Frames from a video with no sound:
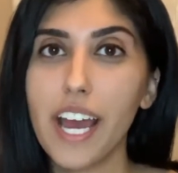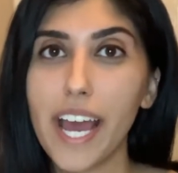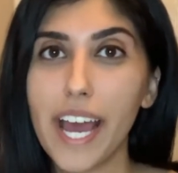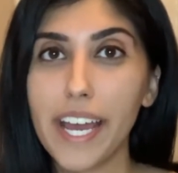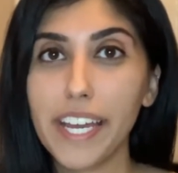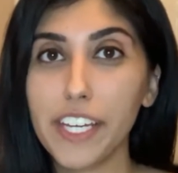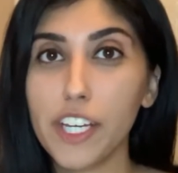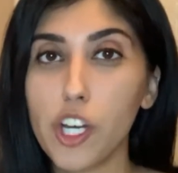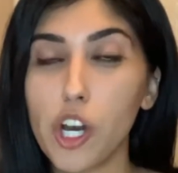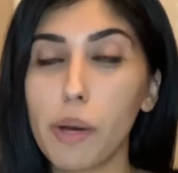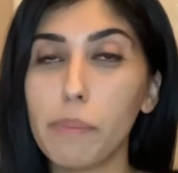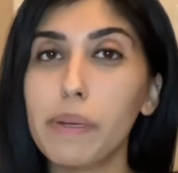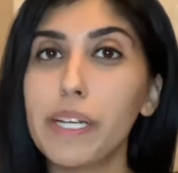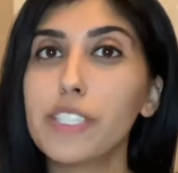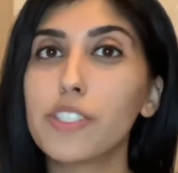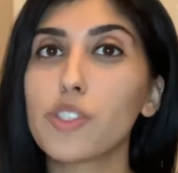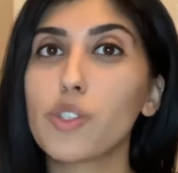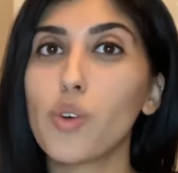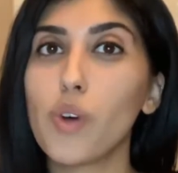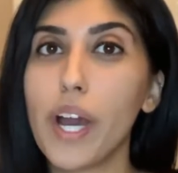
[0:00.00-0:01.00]
Any
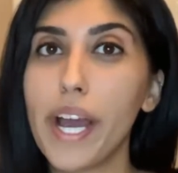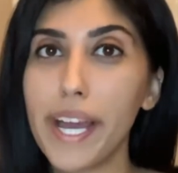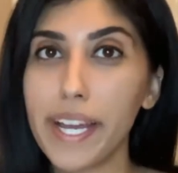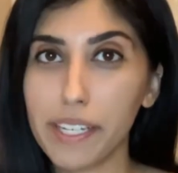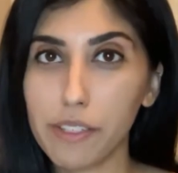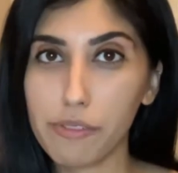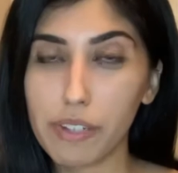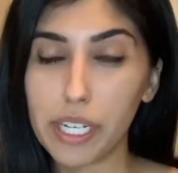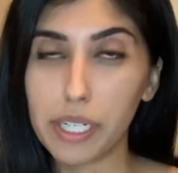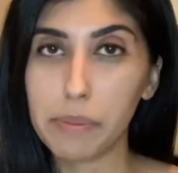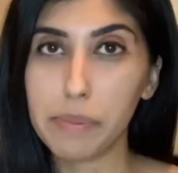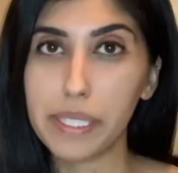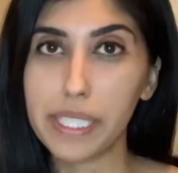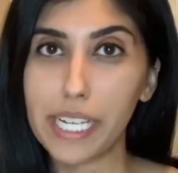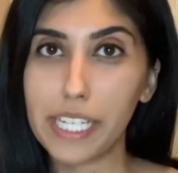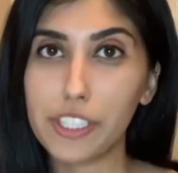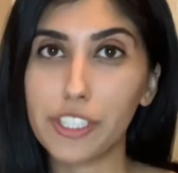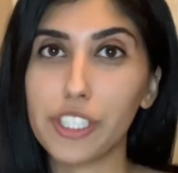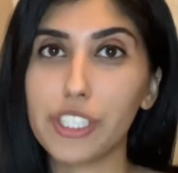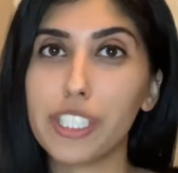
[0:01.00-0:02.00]
comments or any
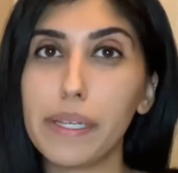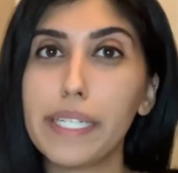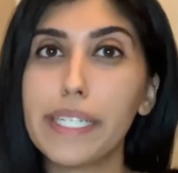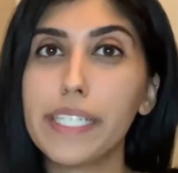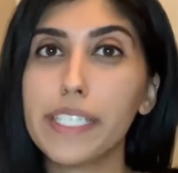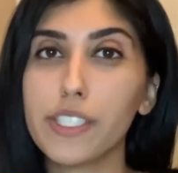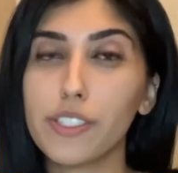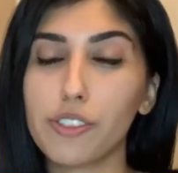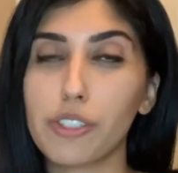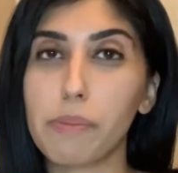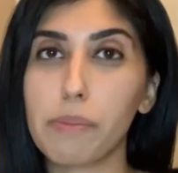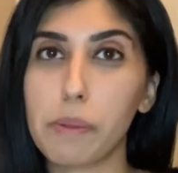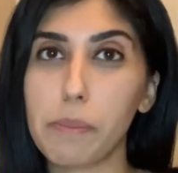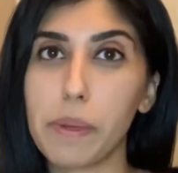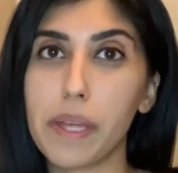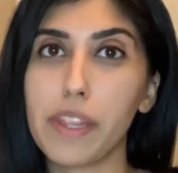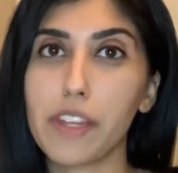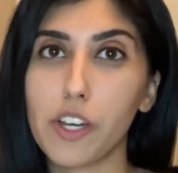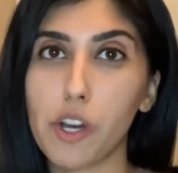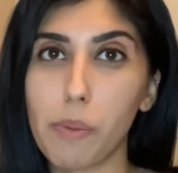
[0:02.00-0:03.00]
recommendations, please drop them
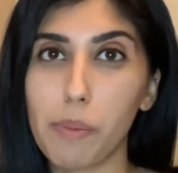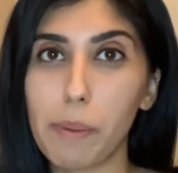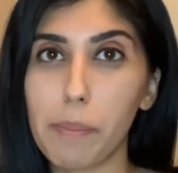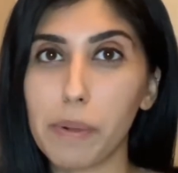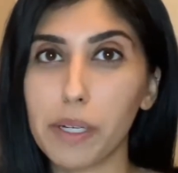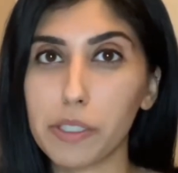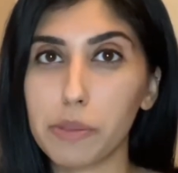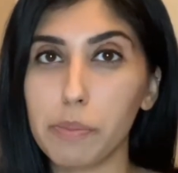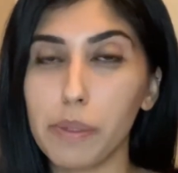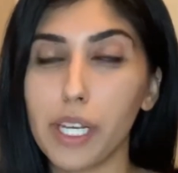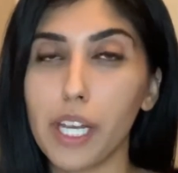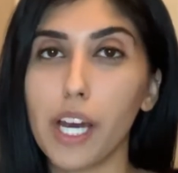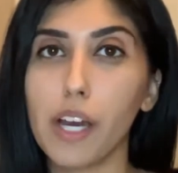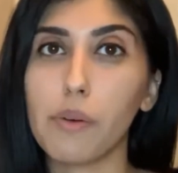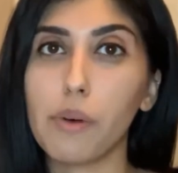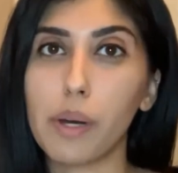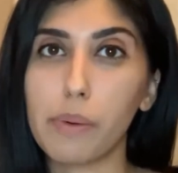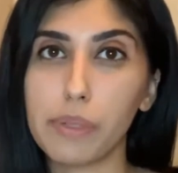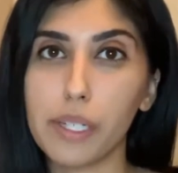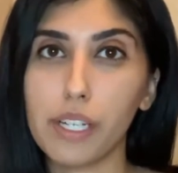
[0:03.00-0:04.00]
in the comment box below.
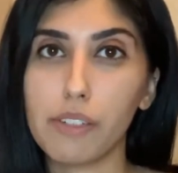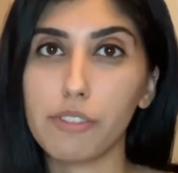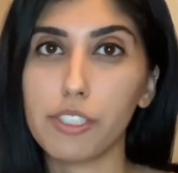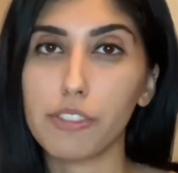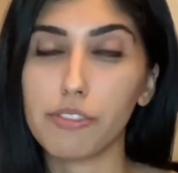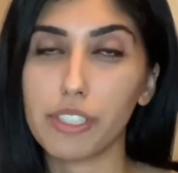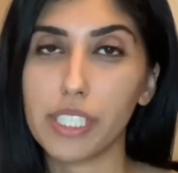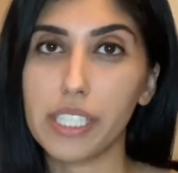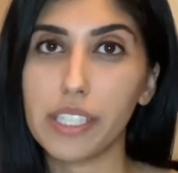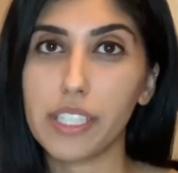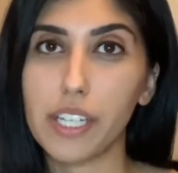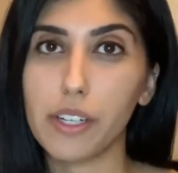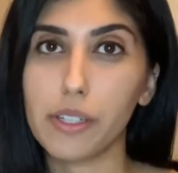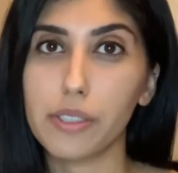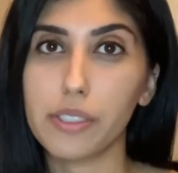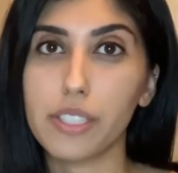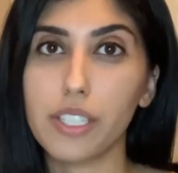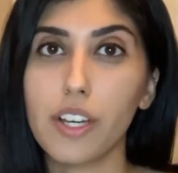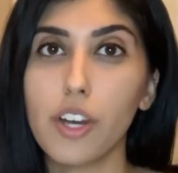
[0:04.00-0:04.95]
I would love to read those,